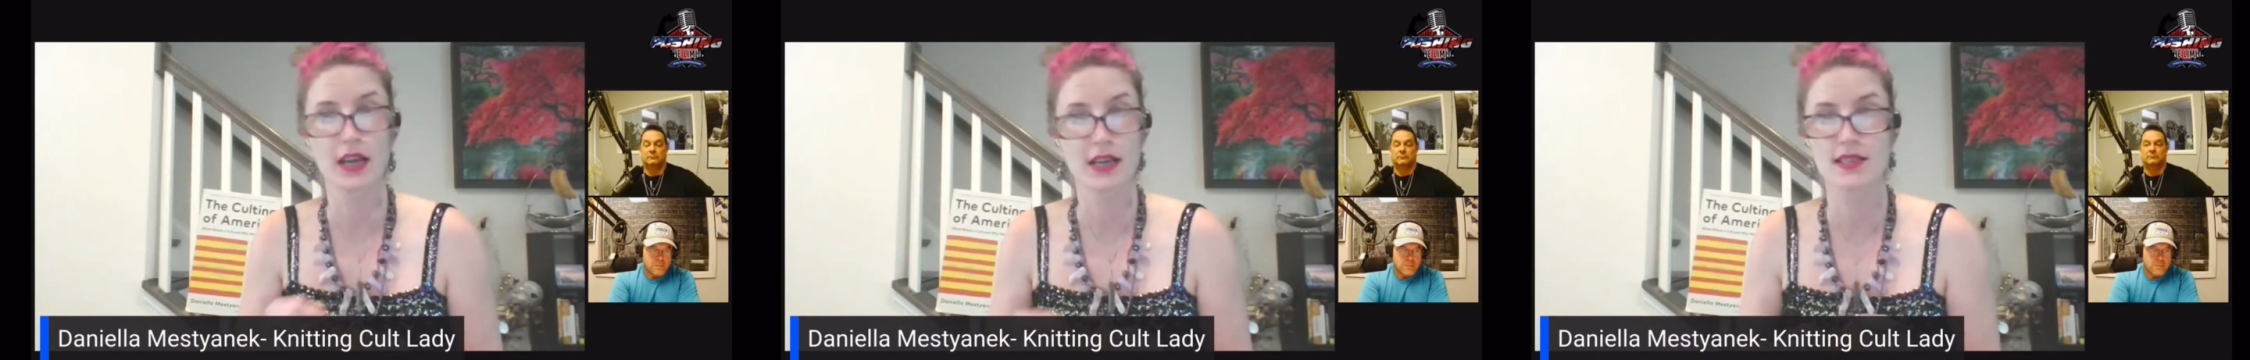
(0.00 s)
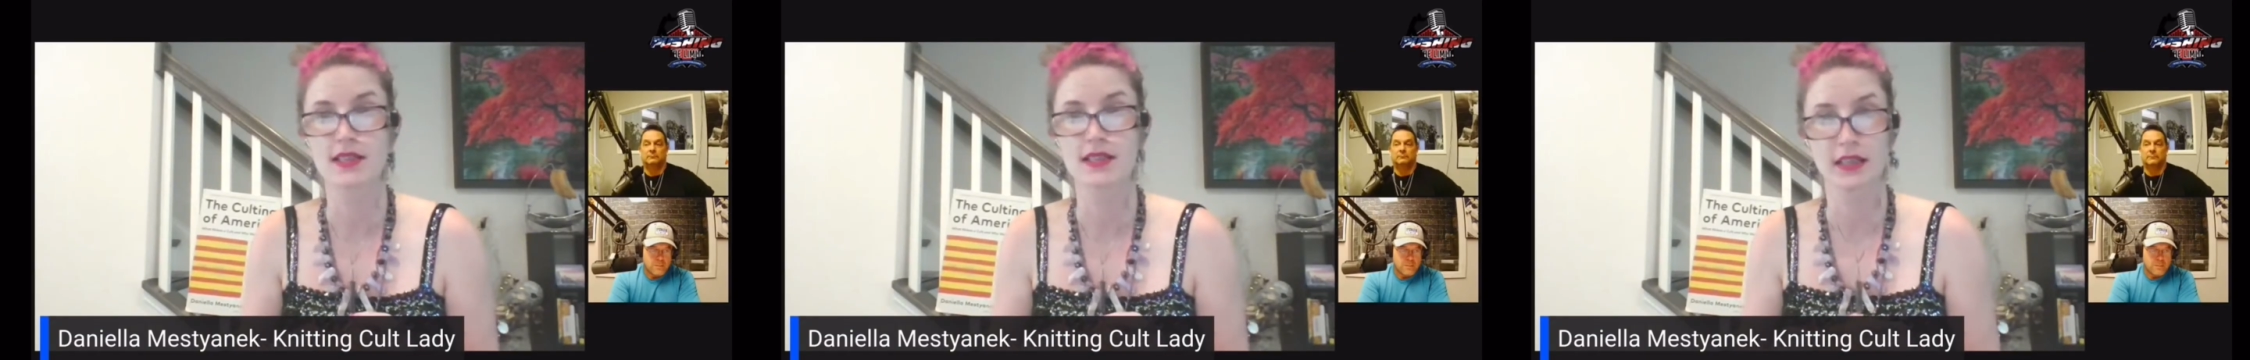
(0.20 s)

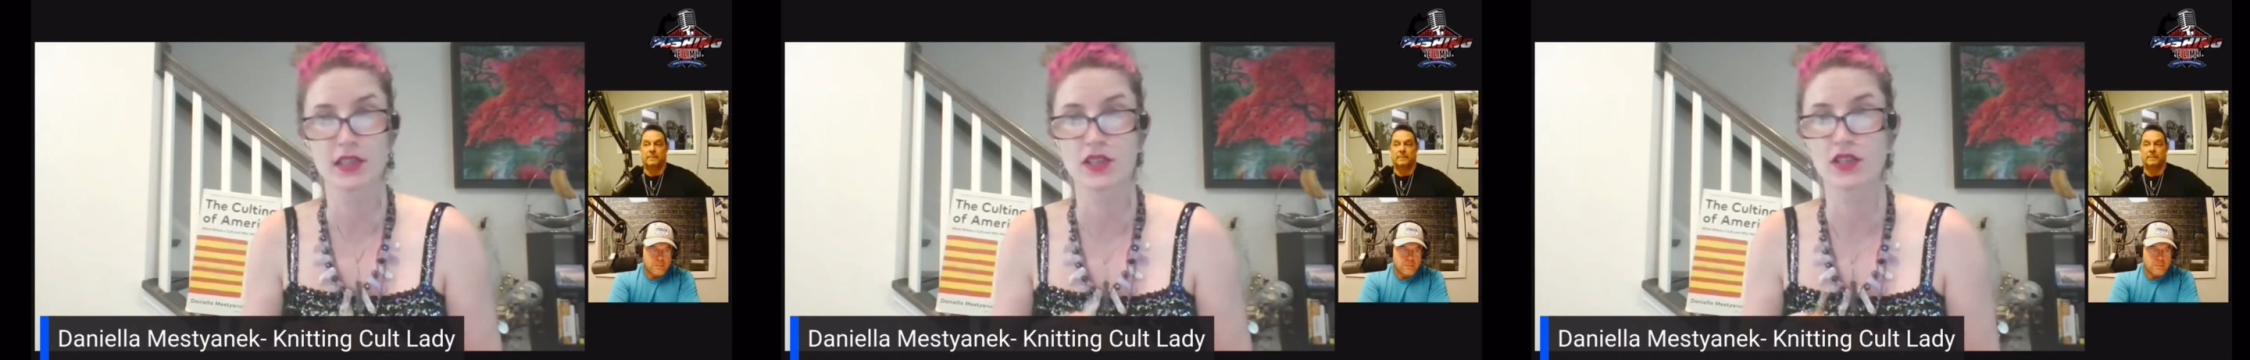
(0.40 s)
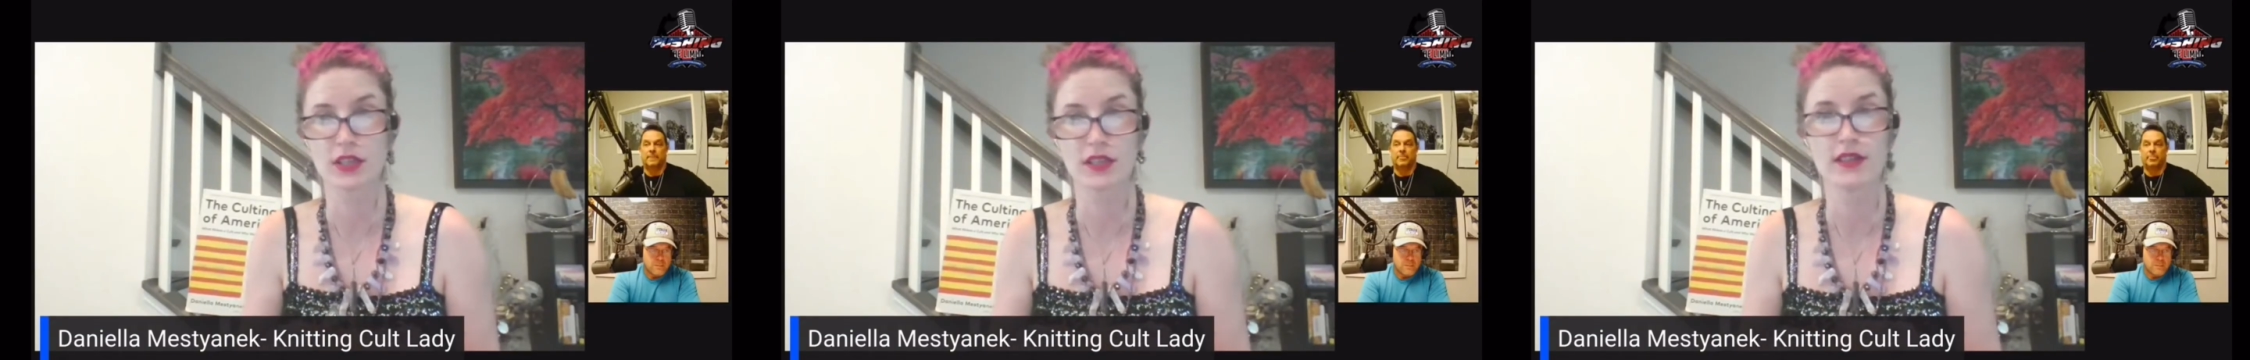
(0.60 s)

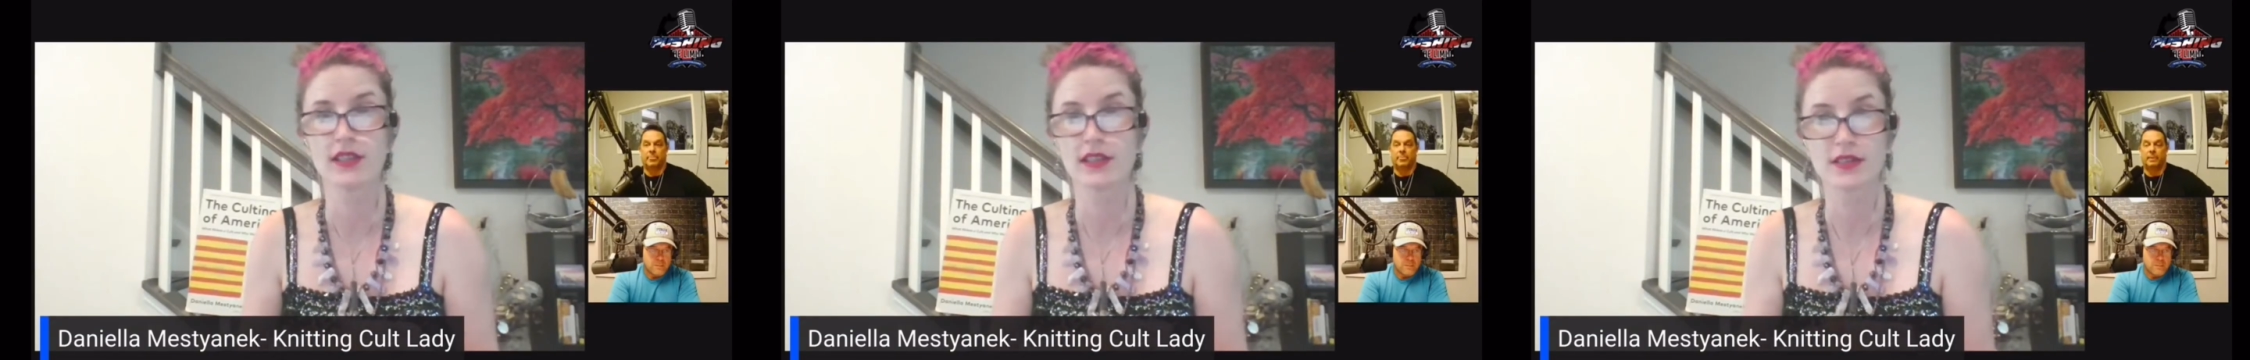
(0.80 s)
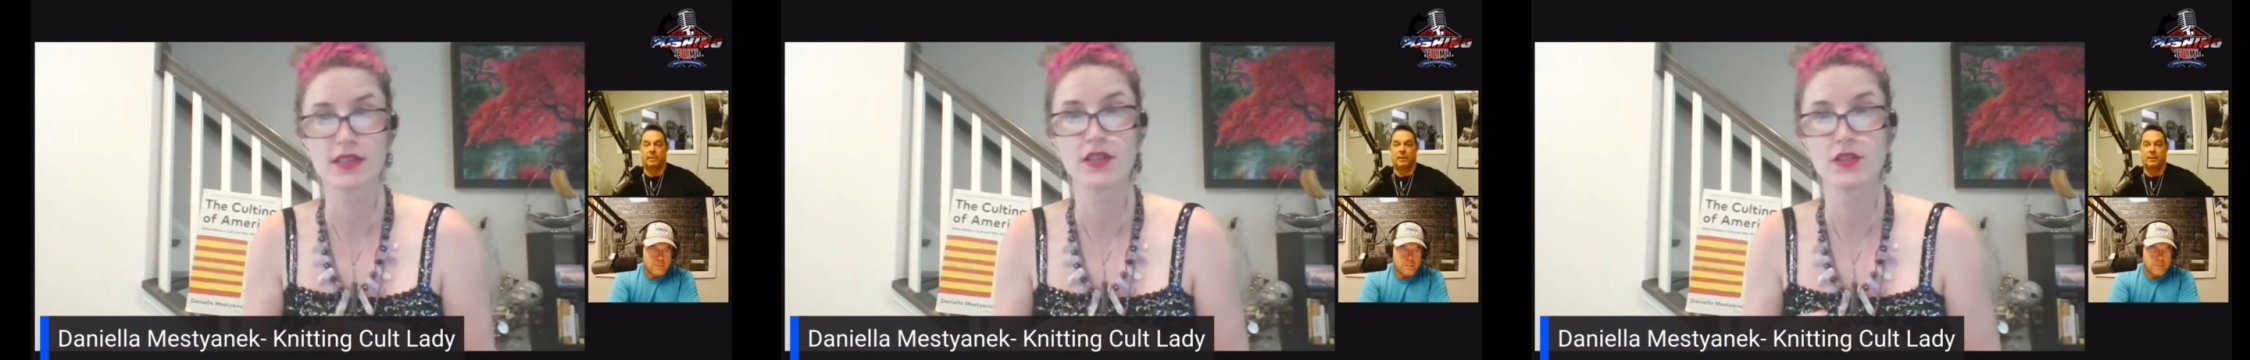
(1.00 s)
isolation that
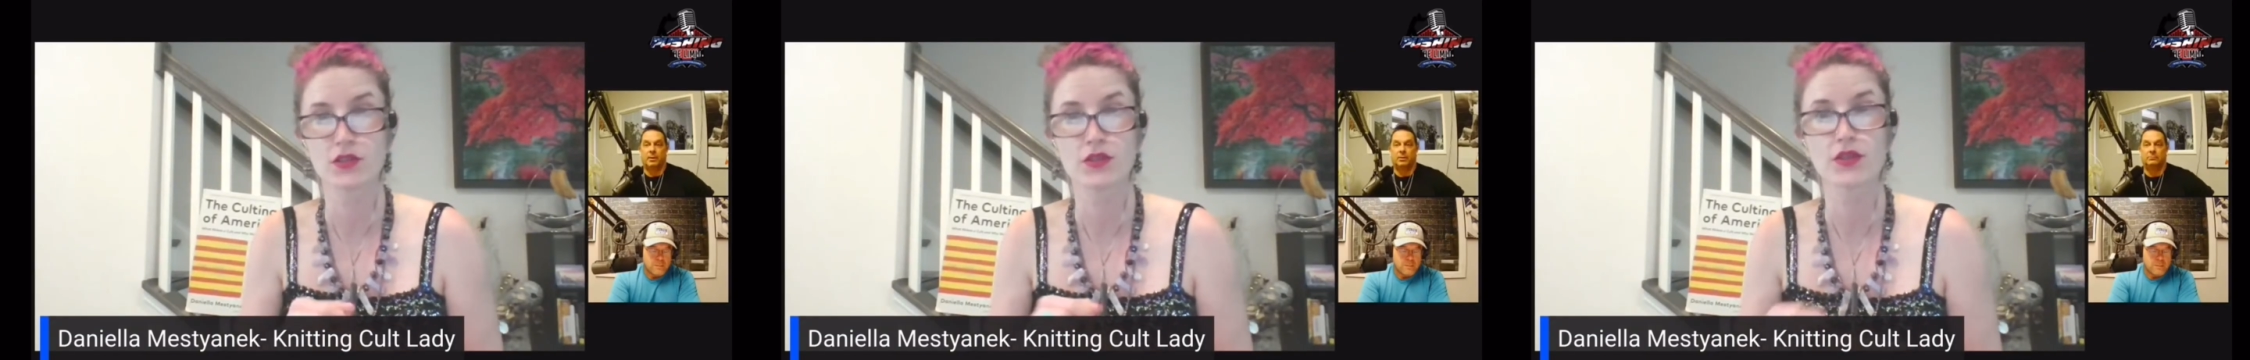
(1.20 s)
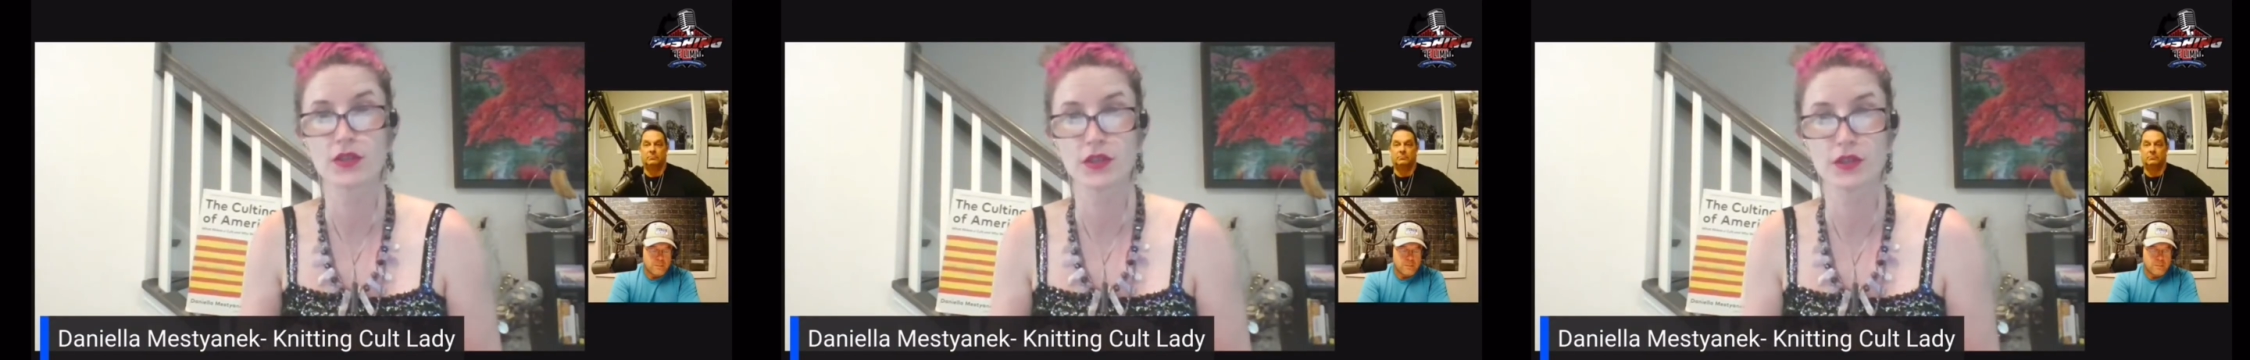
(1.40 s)
is
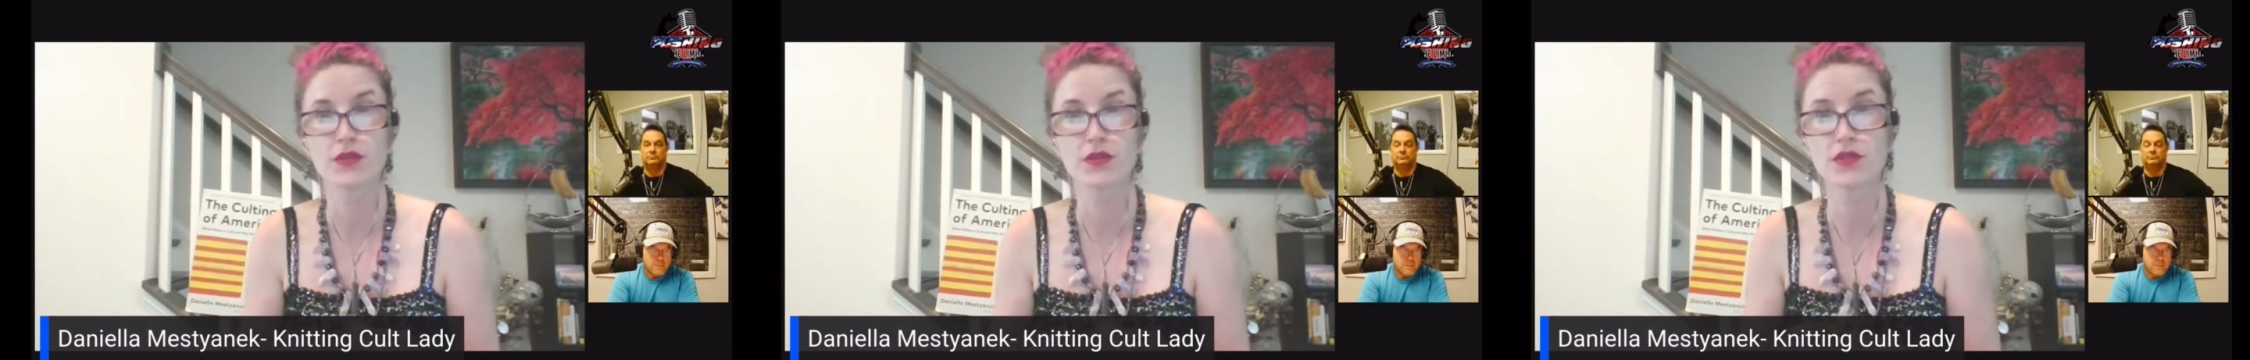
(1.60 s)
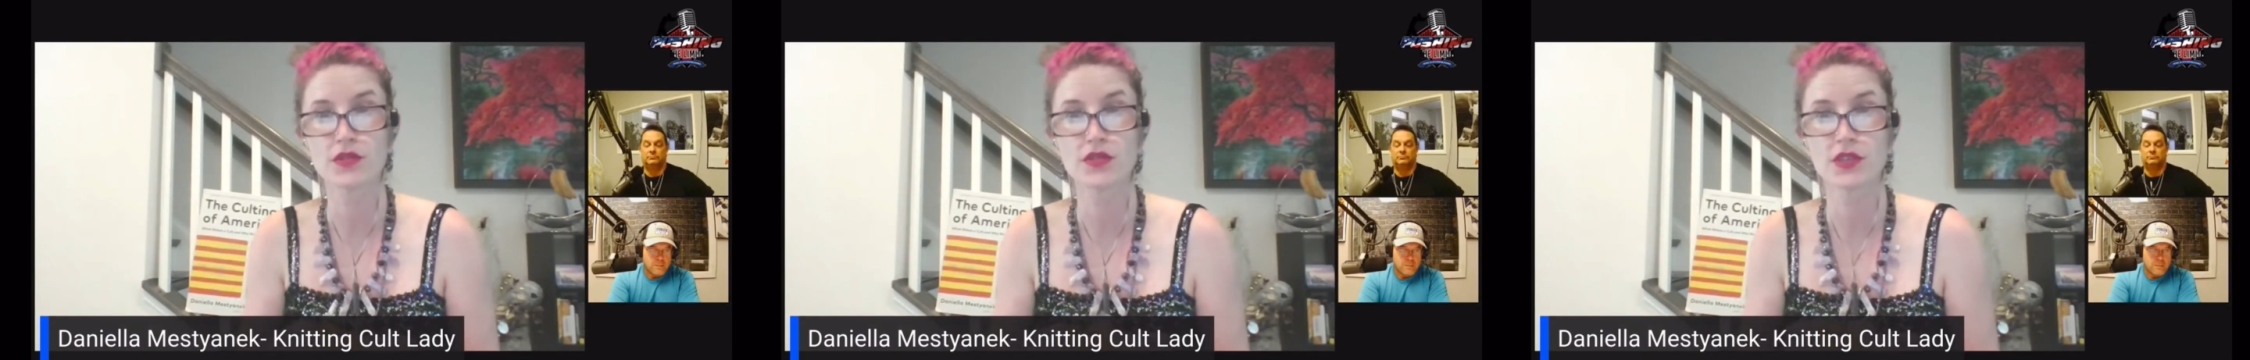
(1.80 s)

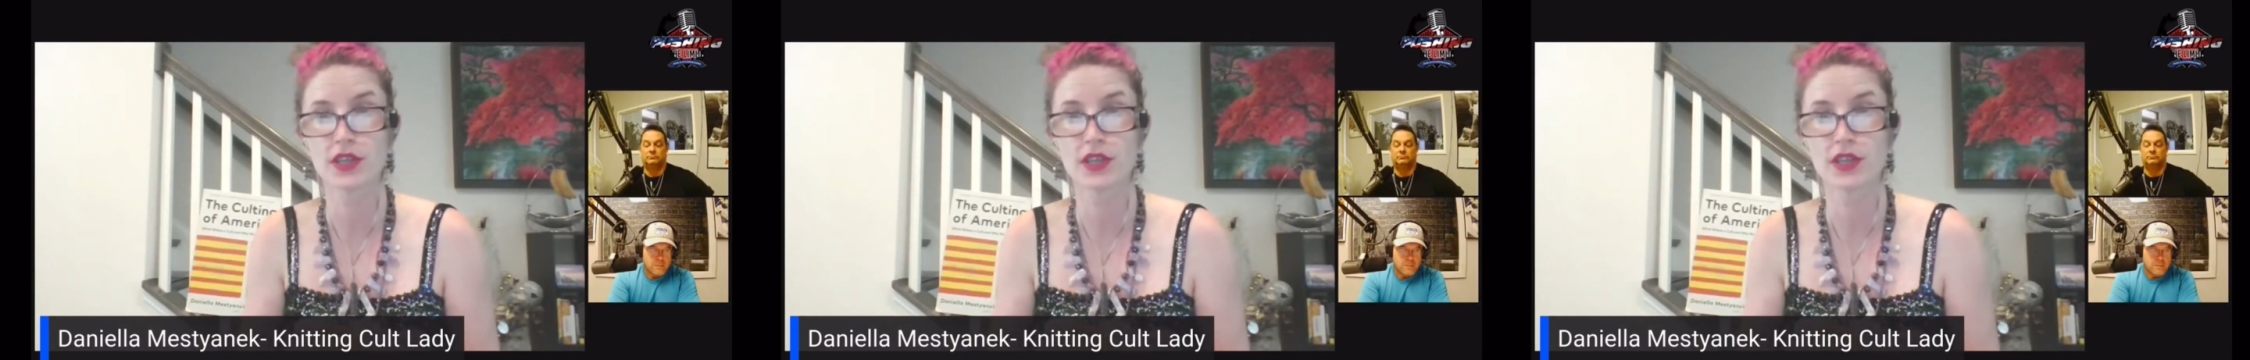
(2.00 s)
introduced.